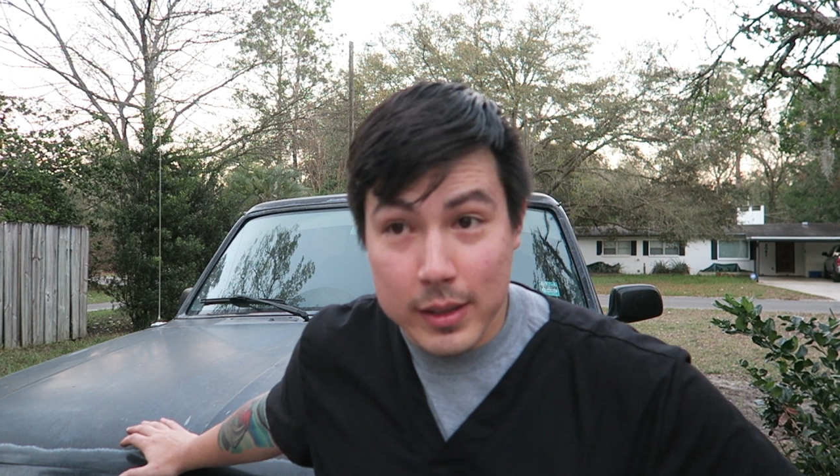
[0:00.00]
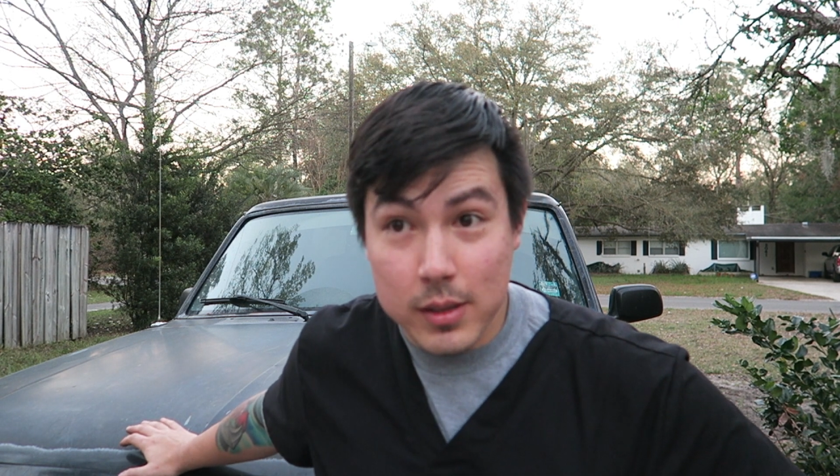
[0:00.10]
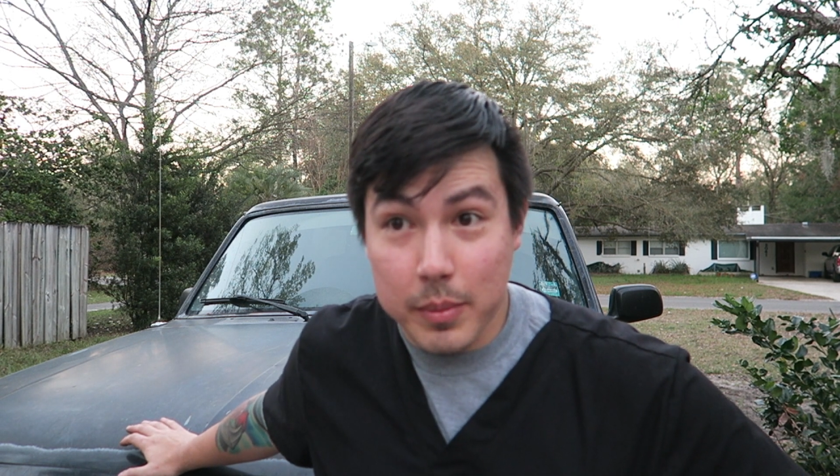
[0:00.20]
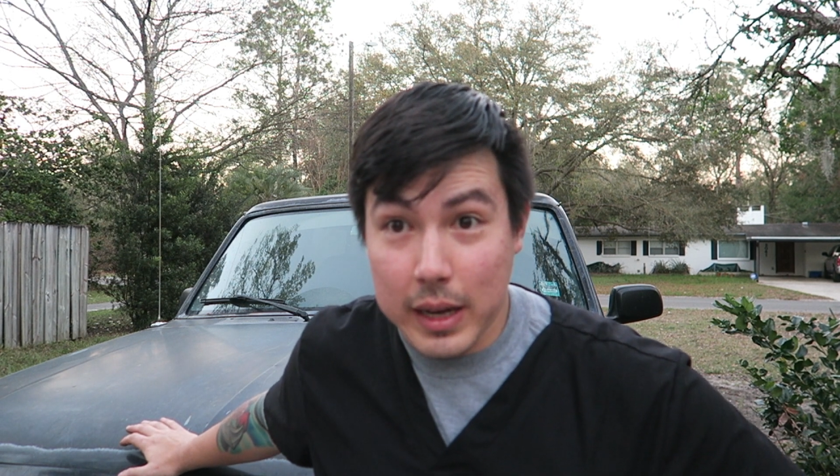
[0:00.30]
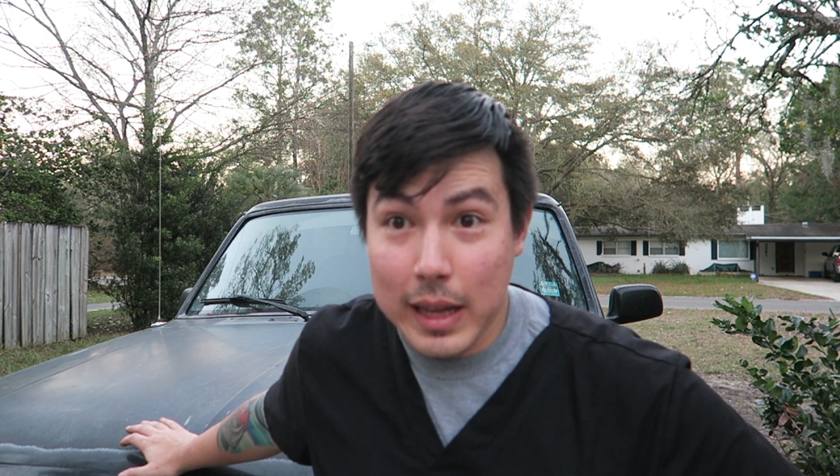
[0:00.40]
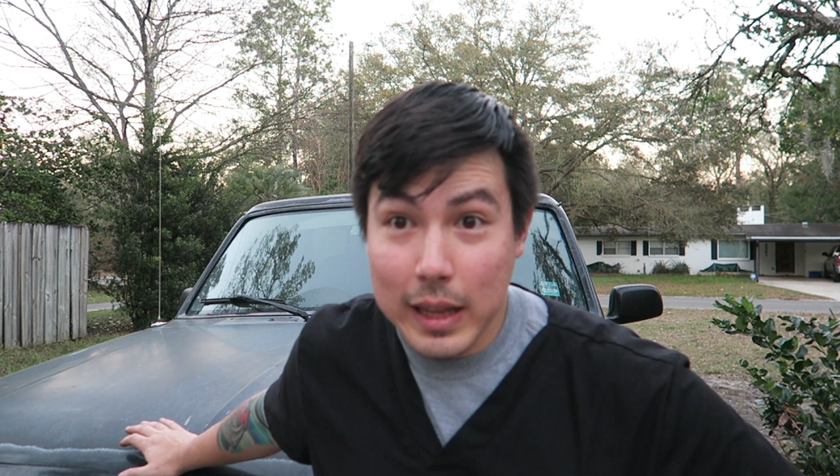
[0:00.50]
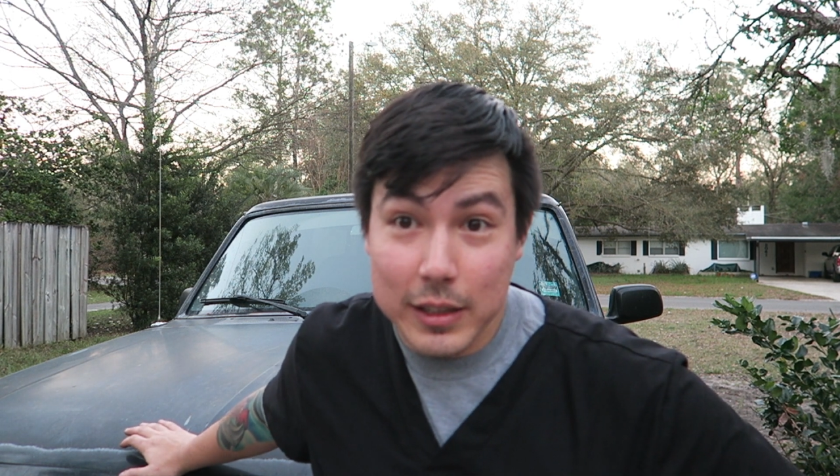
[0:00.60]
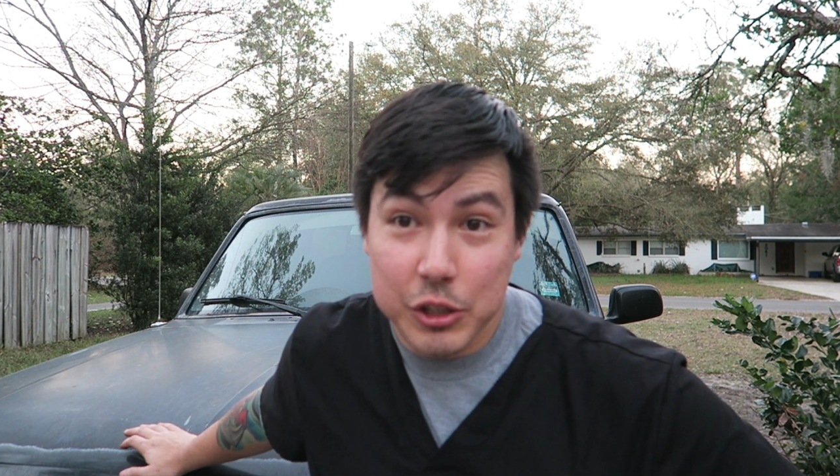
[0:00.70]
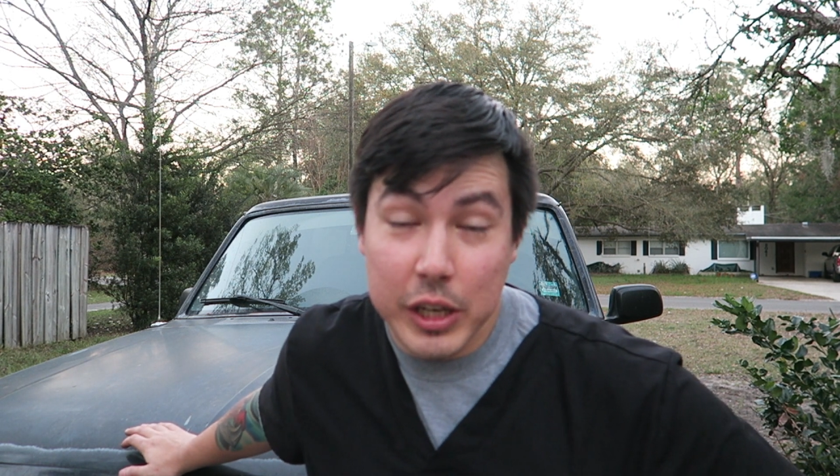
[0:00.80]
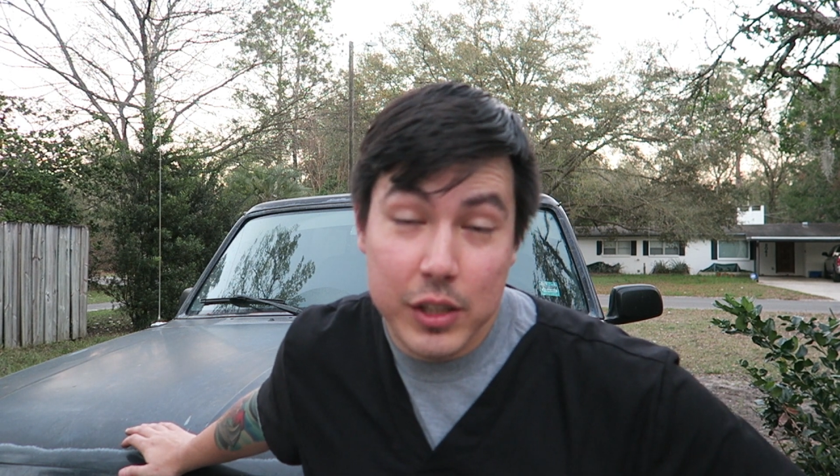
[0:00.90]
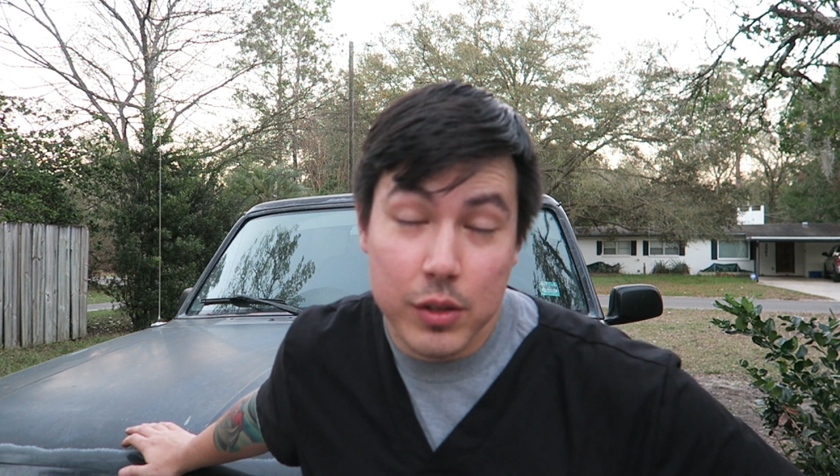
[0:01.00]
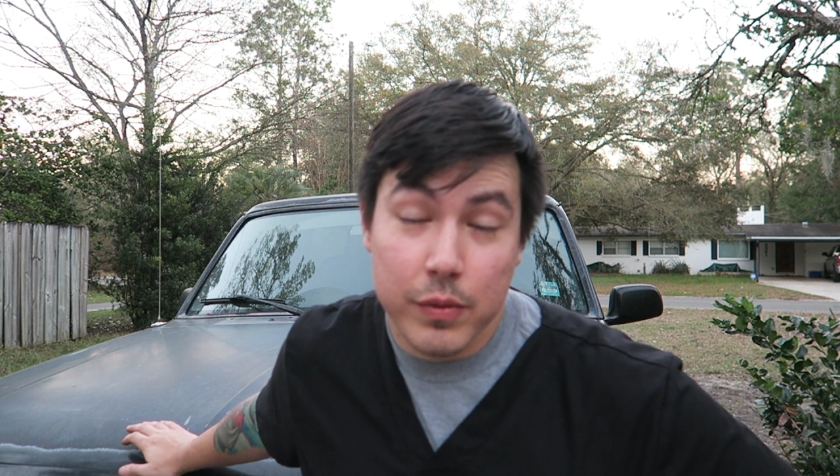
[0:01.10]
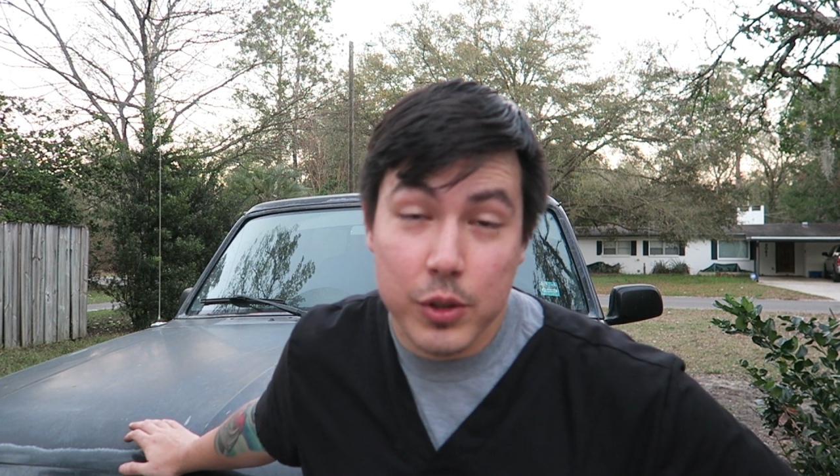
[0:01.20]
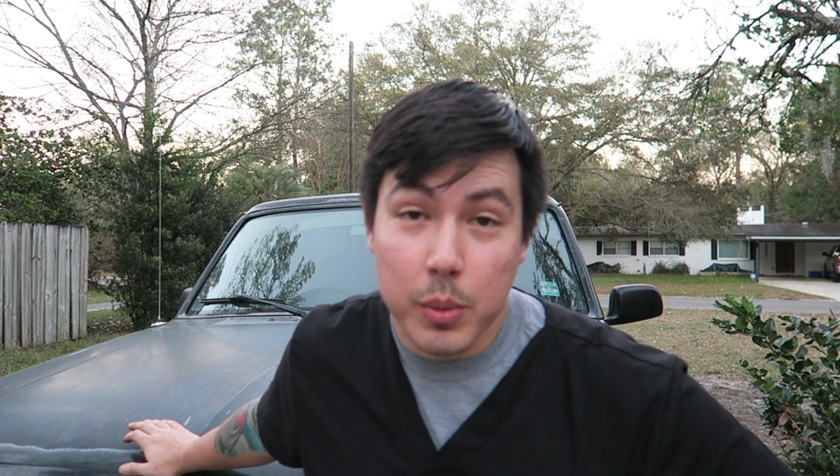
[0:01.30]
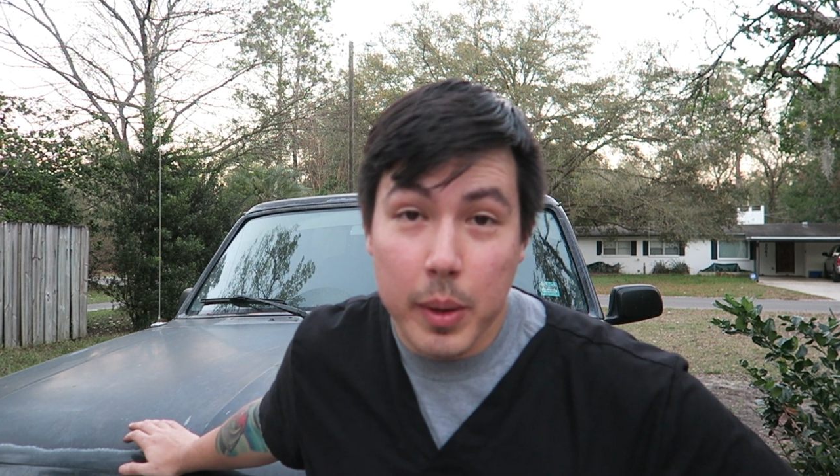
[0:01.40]
that's something I'd like to change in
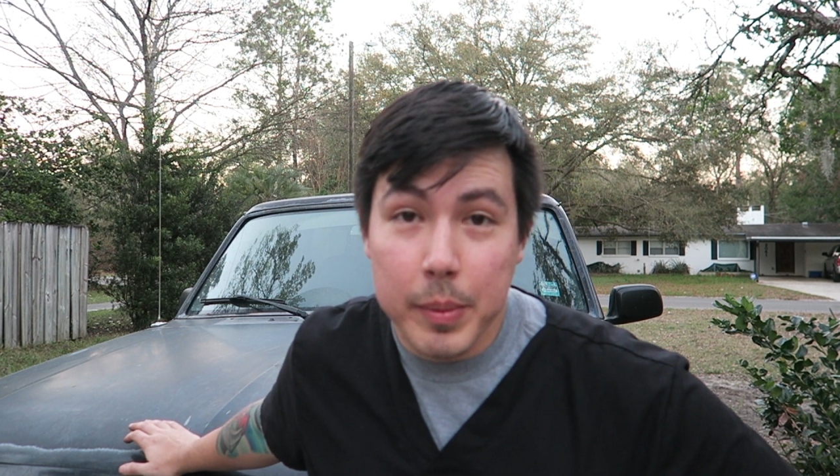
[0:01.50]
the future.